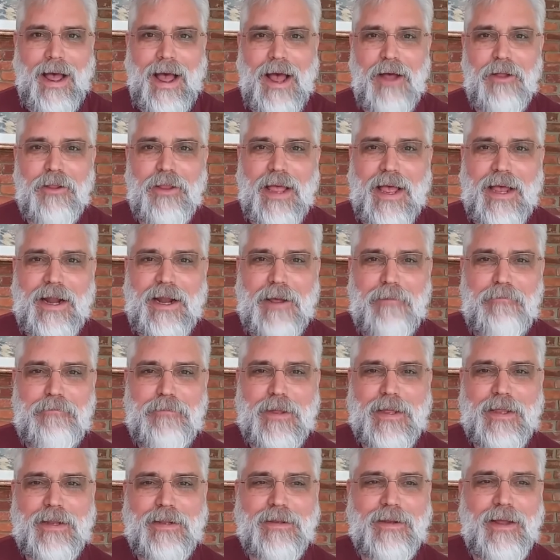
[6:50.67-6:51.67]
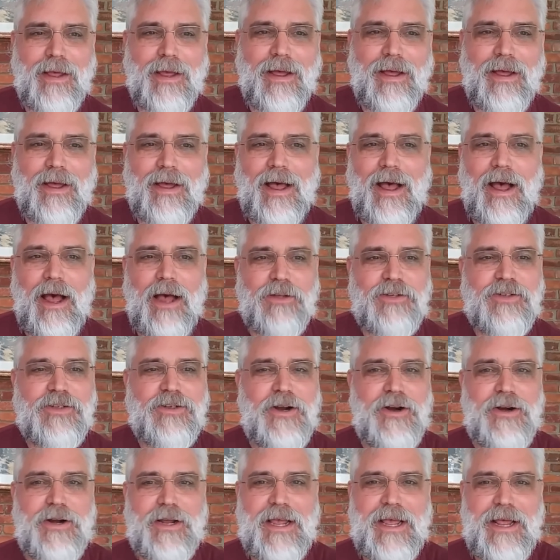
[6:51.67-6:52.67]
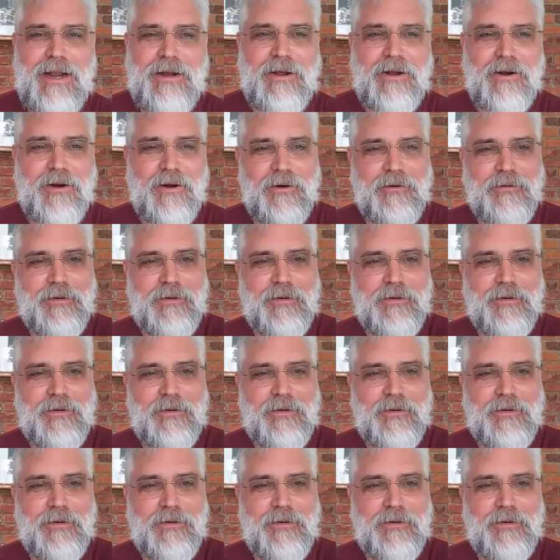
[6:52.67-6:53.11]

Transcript: I'll light up and uh, I'll start again here.